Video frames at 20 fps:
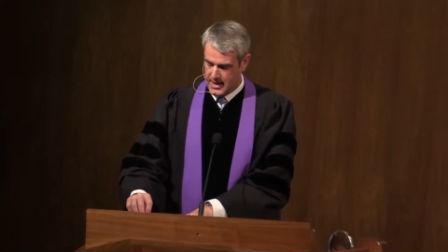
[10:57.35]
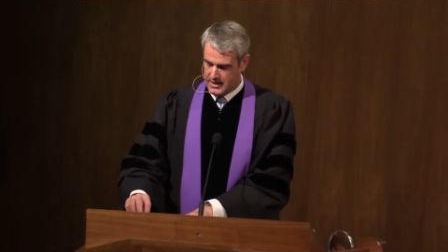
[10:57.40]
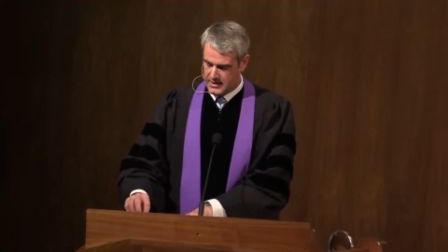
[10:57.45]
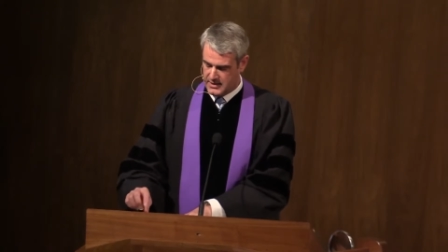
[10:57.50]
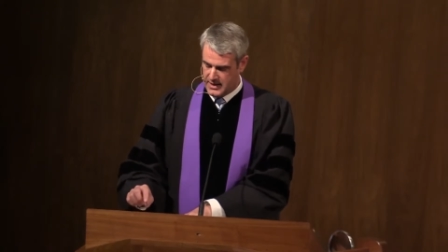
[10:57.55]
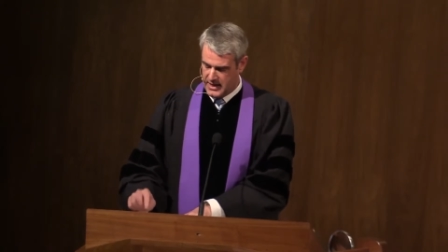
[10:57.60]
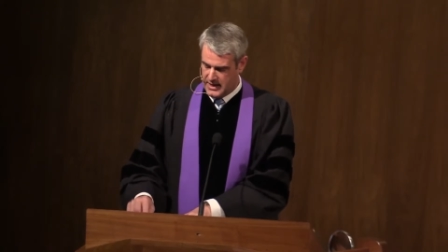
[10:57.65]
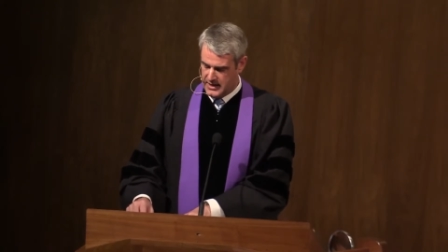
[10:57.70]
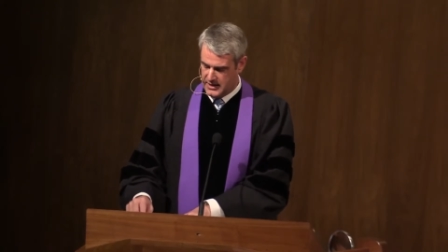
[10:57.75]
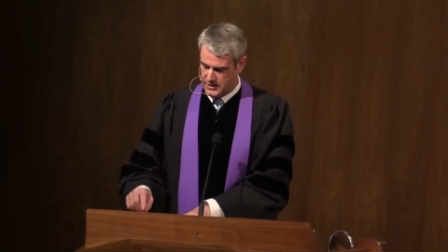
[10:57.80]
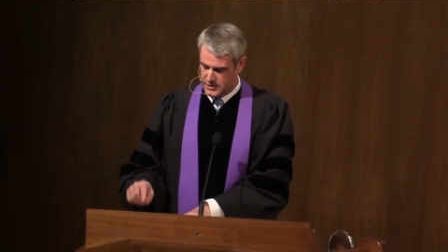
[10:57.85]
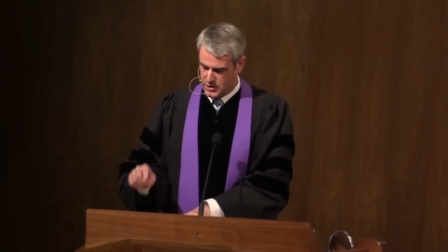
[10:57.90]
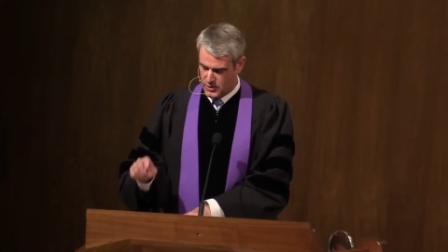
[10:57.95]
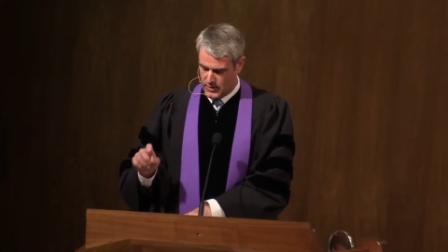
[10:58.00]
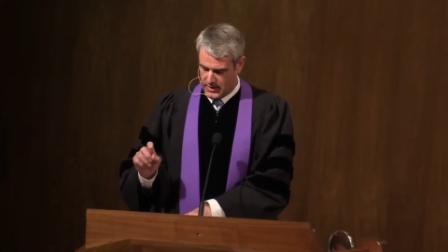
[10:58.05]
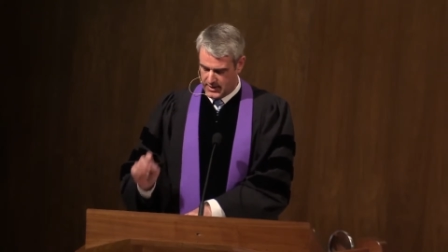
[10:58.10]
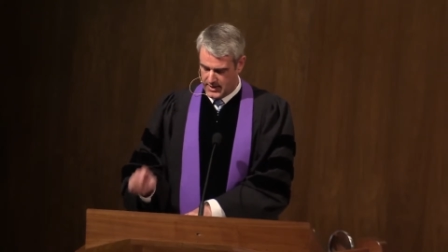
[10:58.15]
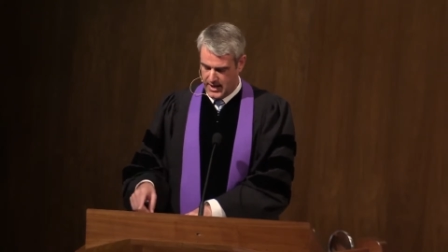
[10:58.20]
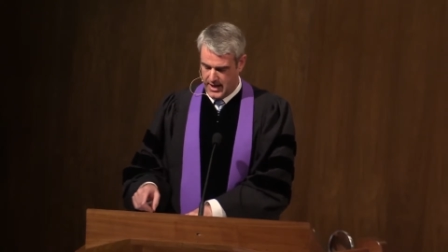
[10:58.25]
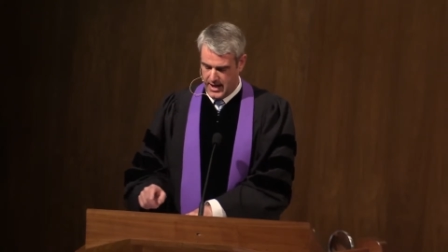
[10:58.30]
need to
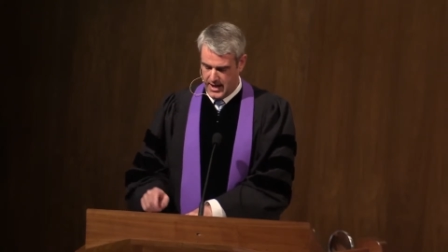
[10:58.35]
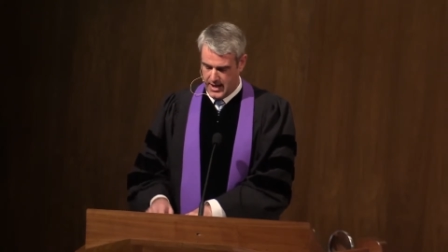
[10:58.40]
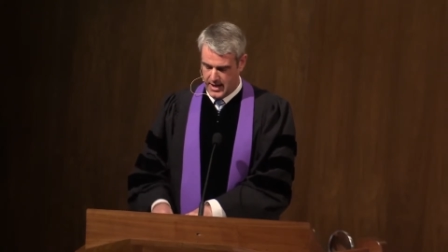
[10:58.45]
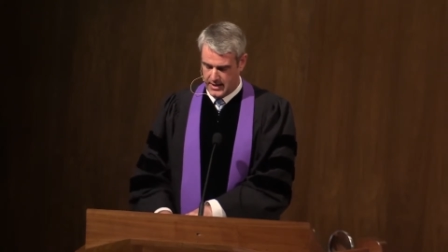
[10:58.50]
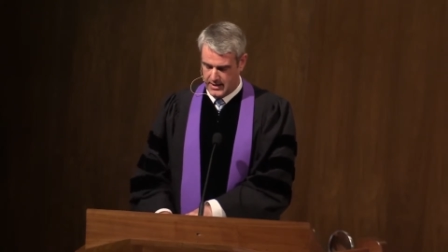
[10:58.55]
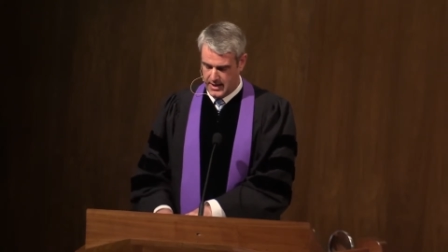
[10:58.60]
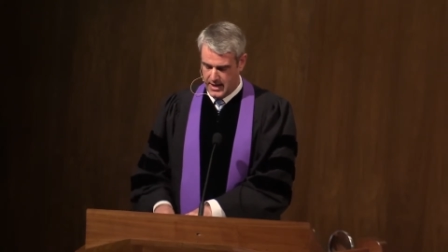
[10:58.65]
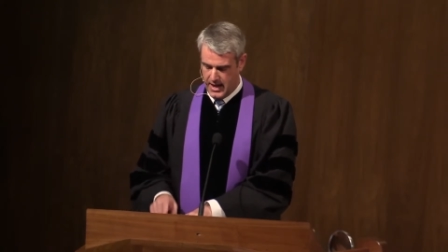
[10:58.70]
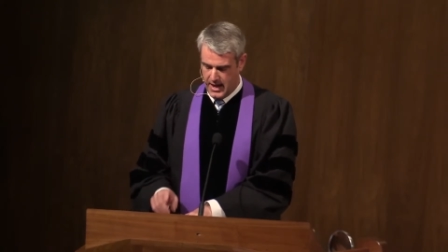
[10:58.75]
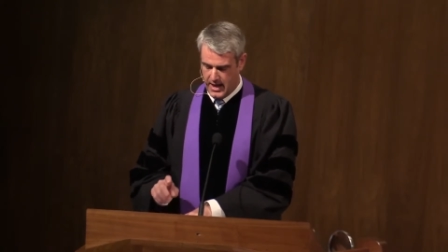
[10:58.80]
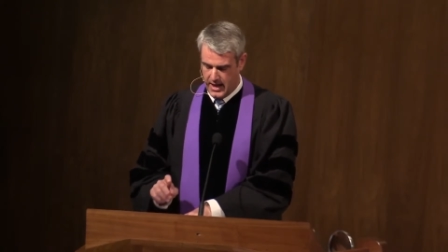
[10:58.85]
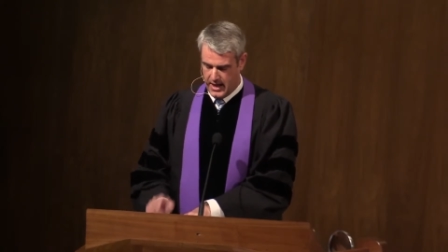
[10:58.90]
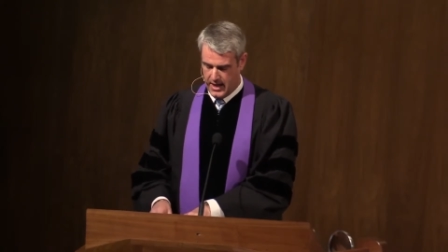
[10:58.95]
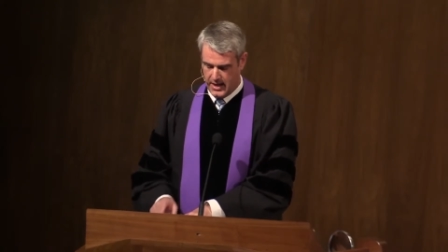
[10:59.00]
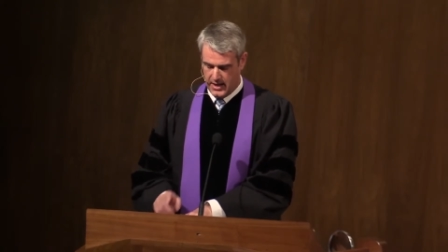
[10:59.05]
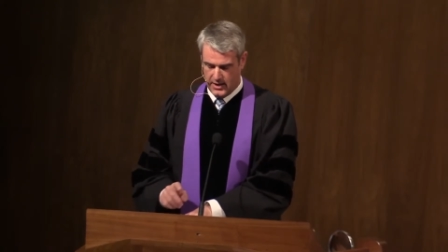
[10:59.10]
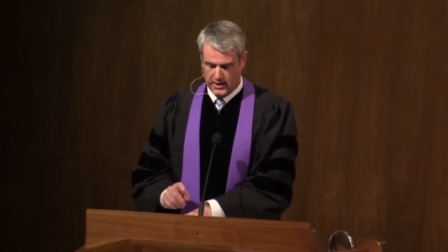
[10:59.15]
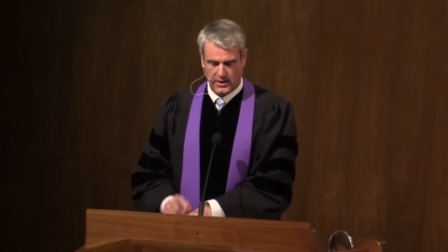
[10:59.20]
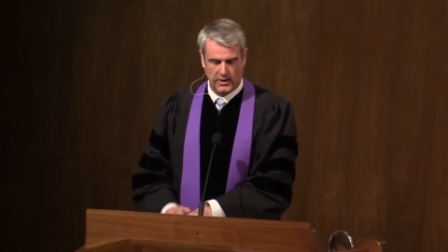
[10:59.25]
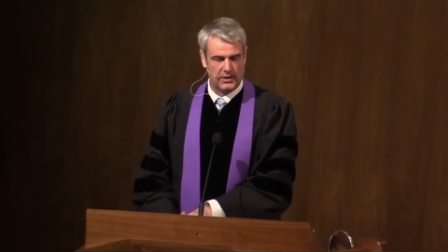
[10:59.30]
again
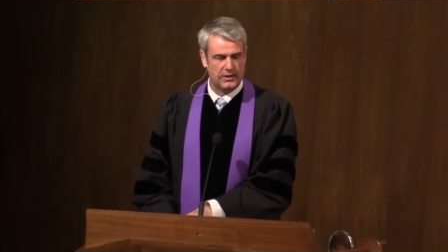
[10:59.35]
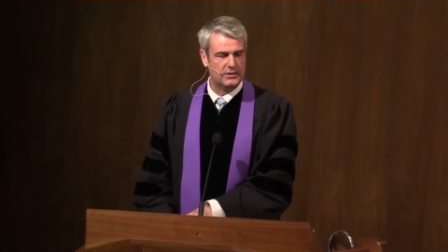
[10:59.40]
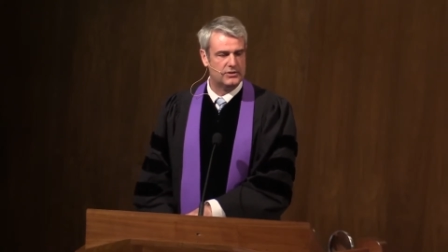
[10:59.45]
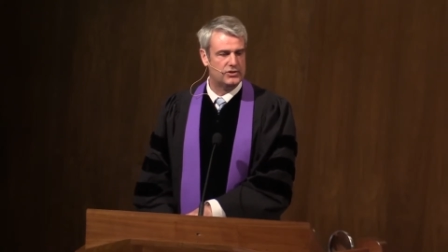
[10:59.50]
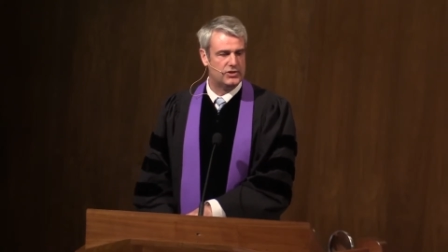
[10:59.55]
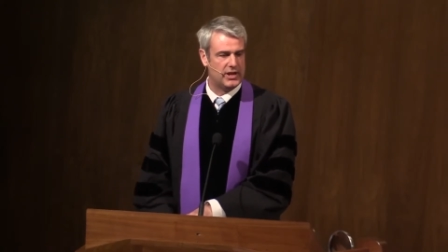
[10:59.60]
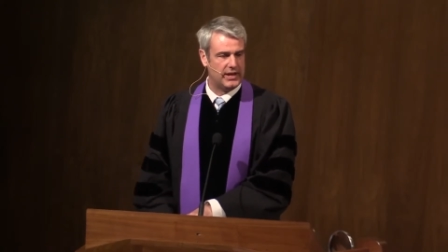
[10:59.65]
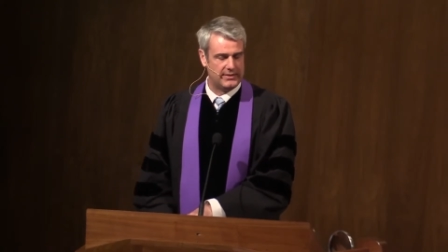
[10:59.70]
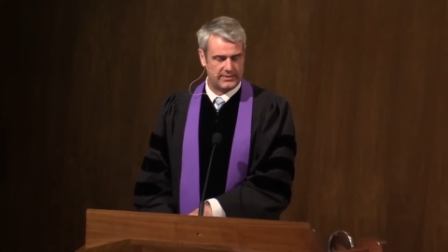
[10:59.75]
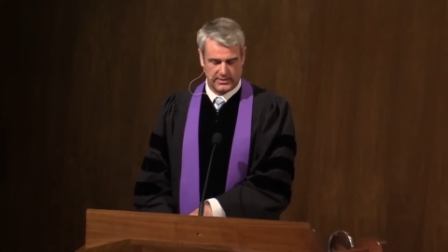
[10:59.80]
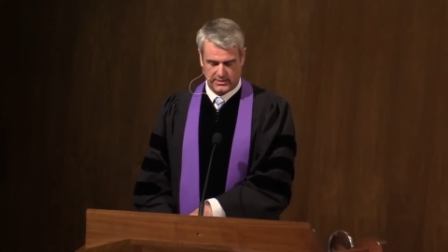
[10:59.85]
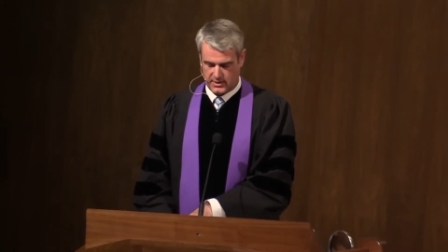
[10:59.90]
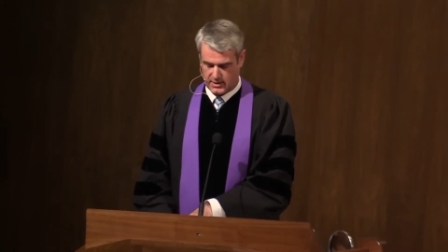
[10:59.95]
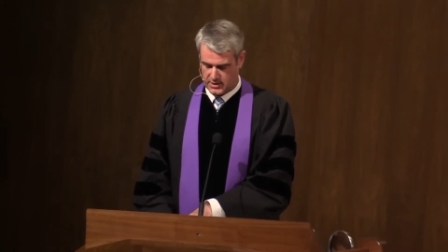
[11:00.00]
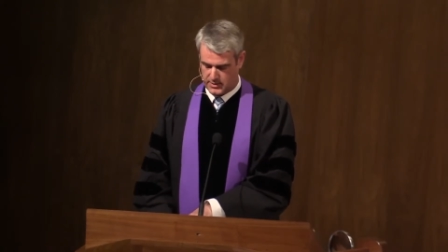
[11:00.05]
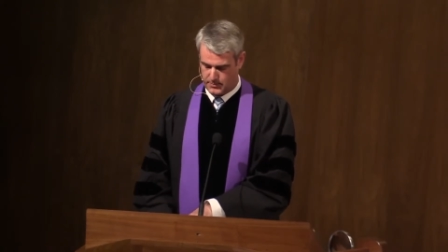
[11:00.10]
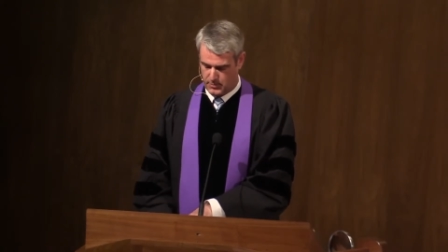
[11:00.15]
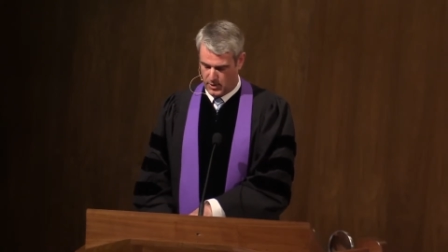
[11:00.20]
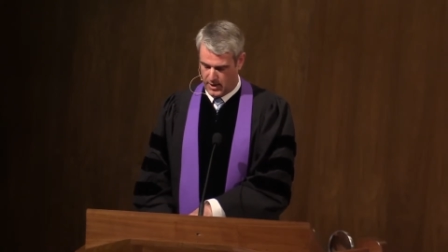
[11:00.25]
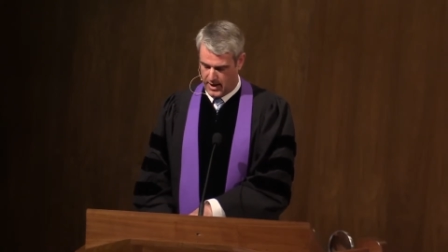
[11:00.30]
hear Jesus'
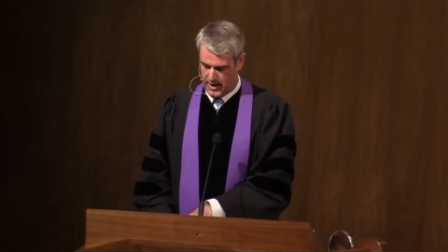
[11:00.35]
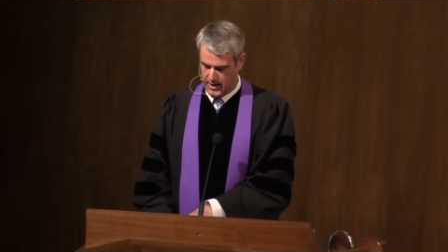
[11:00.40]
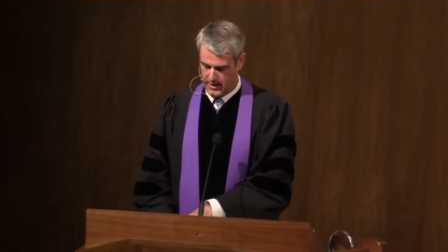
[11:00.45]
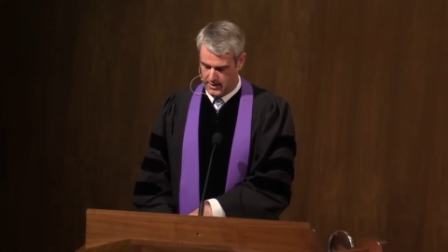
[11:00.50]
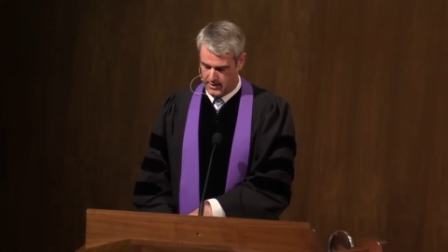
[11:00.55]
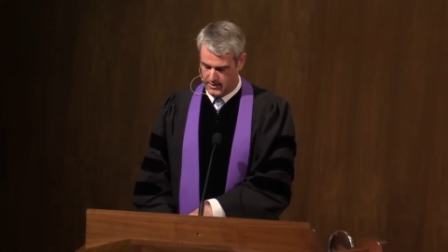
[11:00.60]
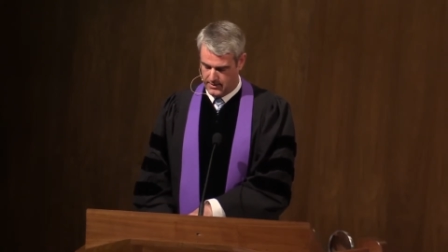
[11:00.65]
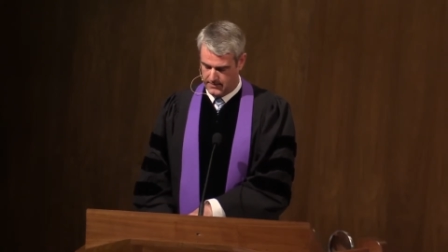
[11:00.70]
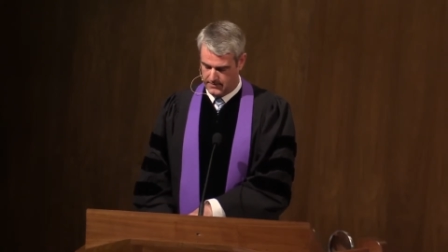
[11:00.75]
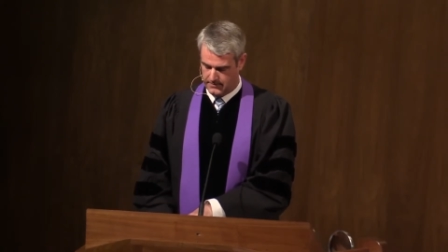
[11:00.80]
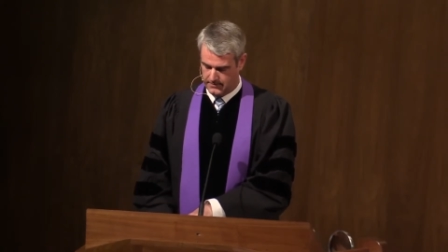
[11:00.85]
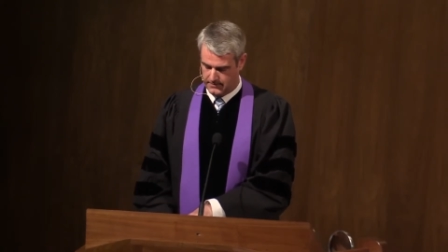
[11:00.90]
prayer,